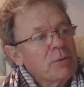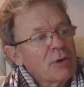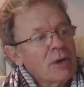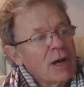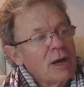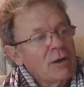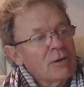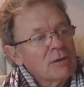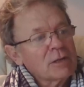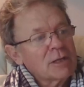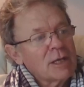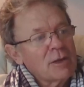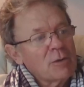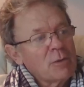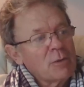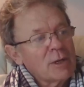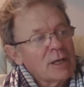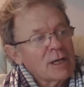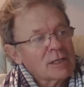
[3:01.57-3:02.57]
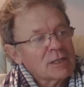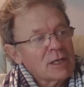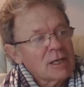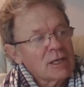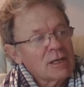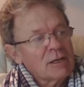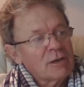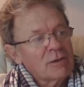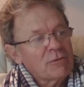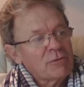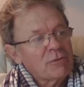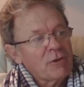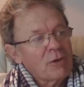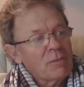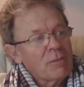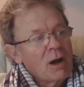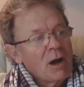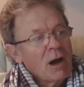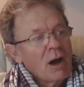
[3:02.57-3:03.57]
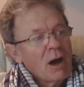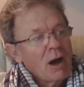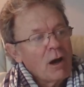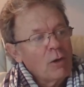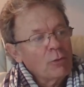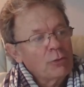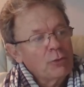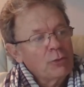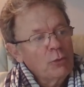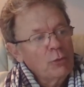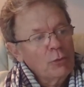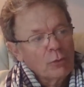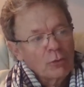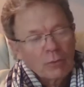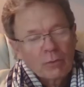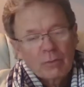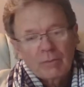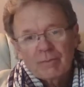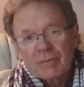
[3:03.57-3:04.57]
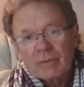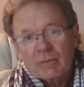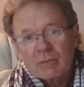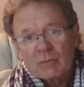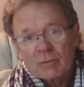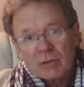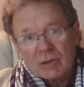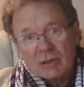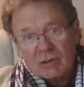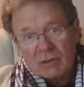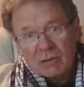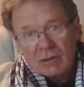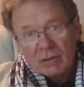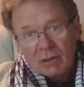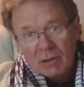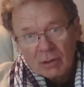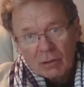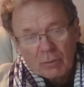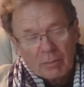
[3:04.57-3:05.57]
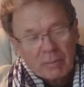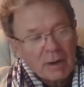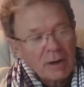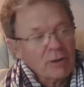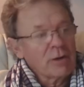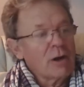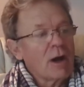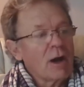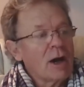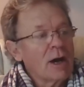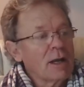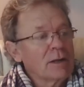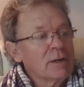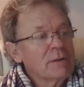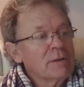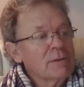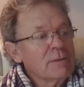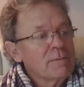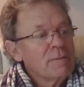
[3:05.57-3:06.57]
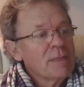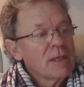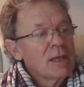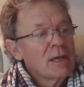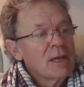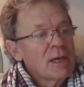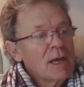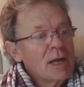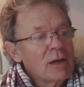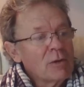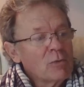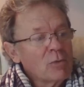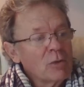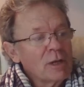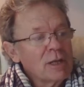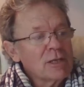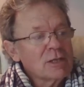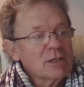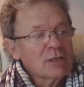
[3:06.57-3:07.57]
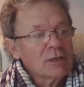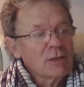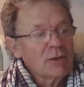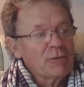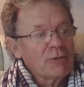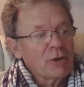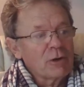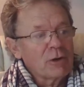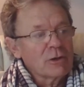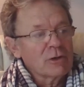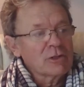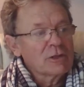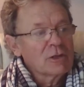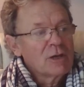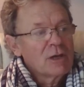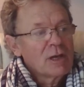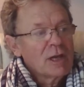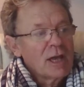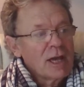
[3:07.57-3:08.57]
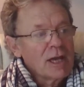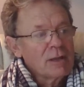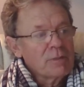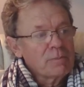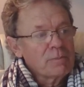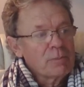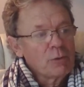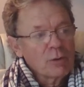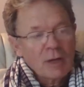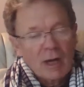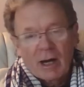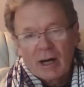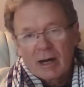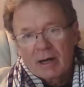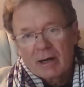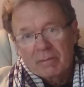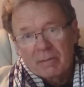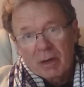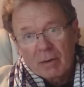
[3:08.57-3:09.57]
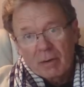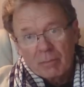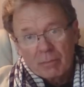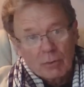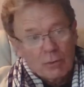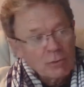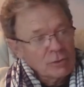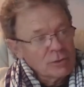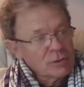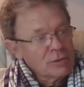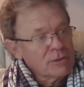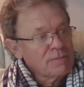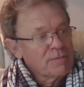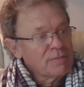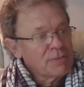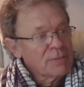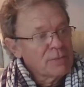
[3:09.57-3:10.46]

brown kiwi are taken from Hauturu, which is Little Barrier Island, and released in the forest at Pukaha, Mount Bruce.